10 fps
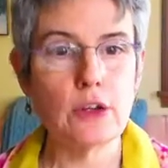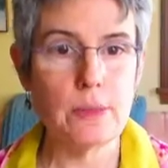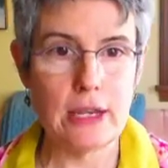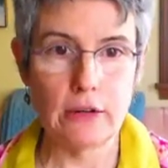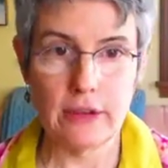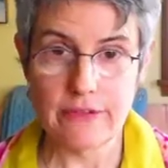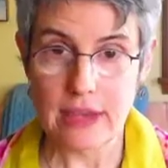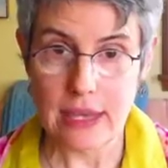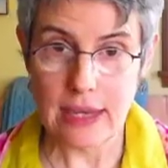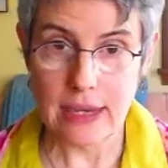Peter
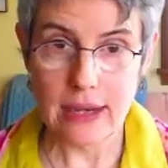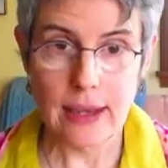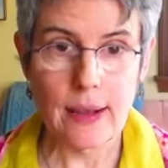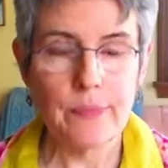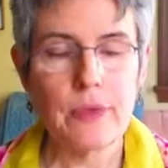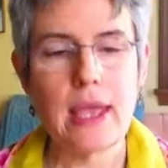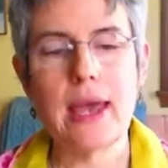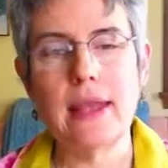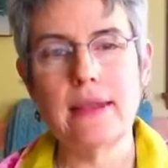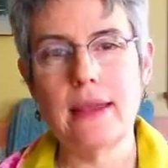Levine.
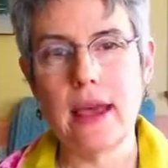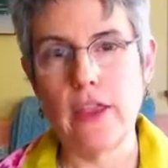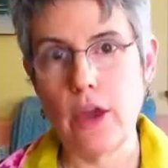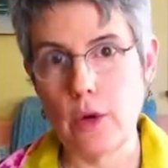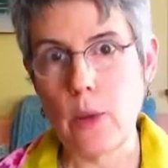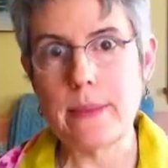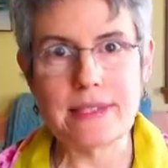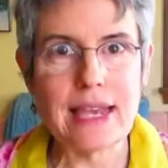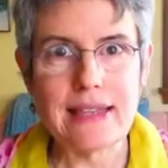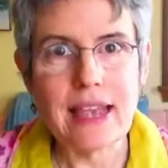And on their
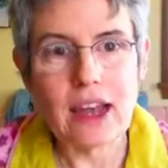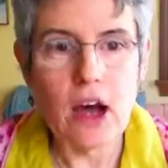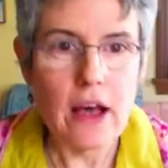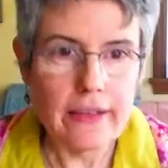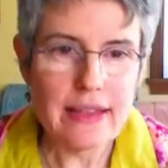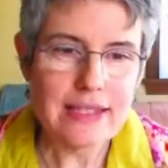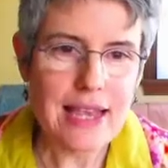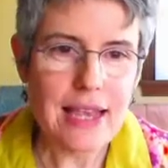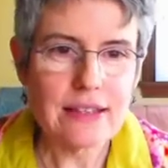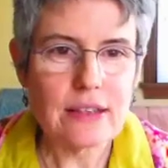website, they
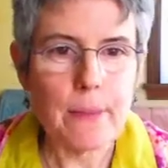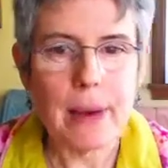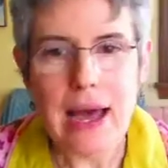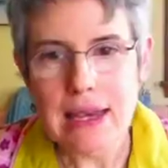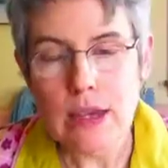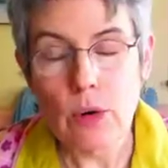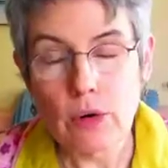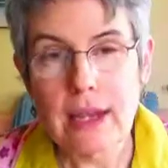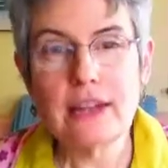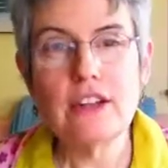say it's a
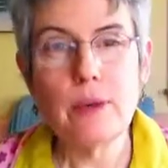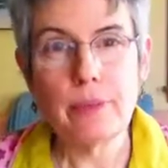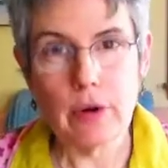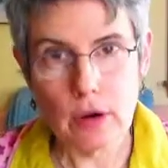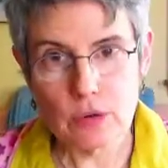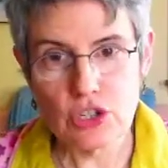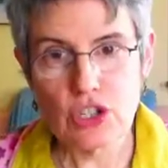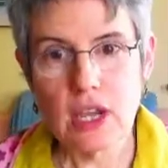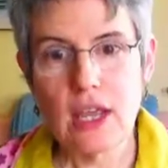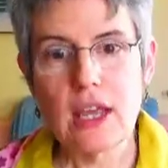body-oriented approach
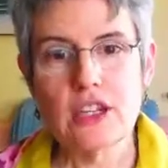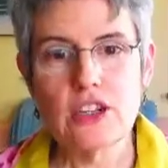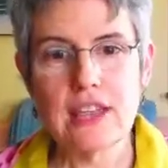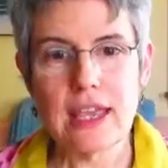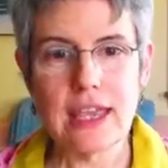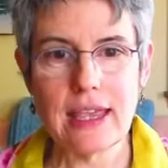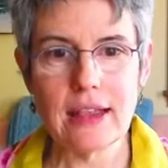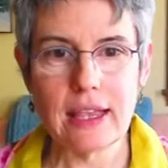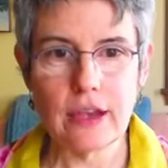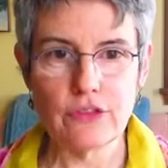to the
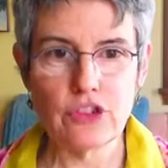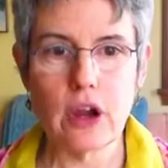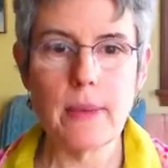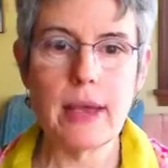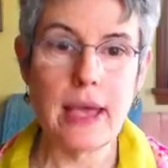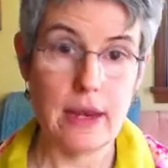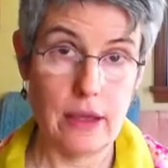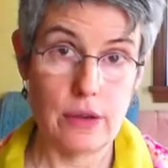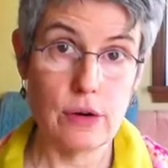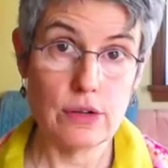healing of trauma and
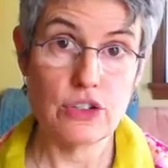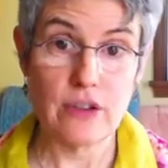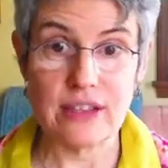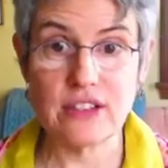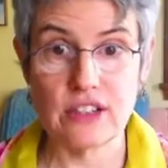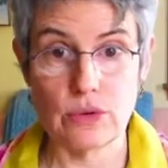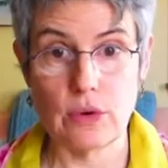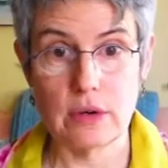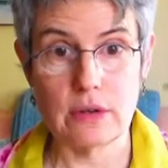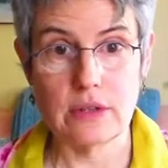other stress
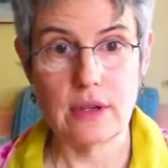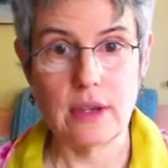disorders.